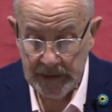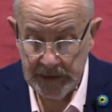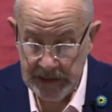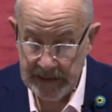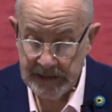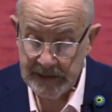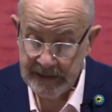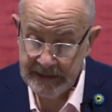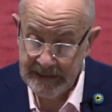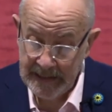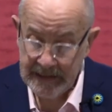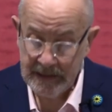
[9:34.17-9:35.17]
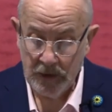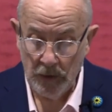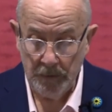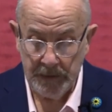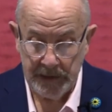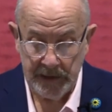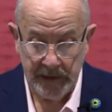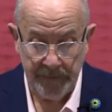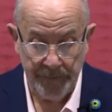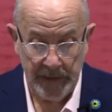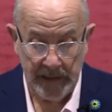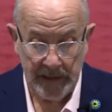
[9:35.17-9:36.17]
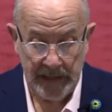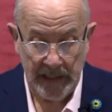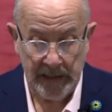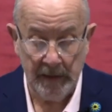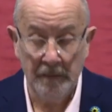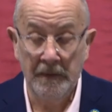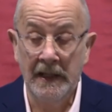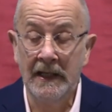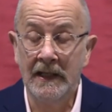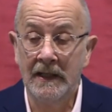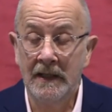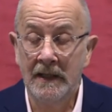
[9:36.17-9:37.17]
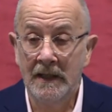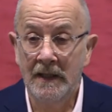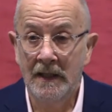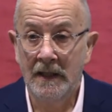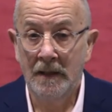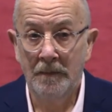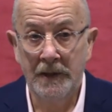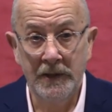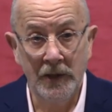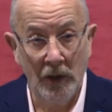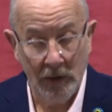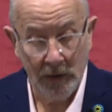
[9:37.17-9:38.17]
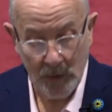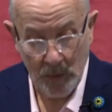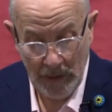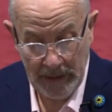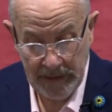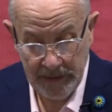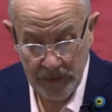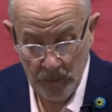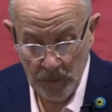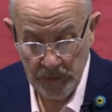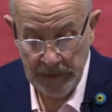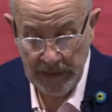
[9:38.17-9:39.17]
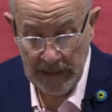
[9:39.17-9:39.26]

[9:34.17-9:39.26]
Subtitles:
Jesus did come to defeat an enemy, but not quite the one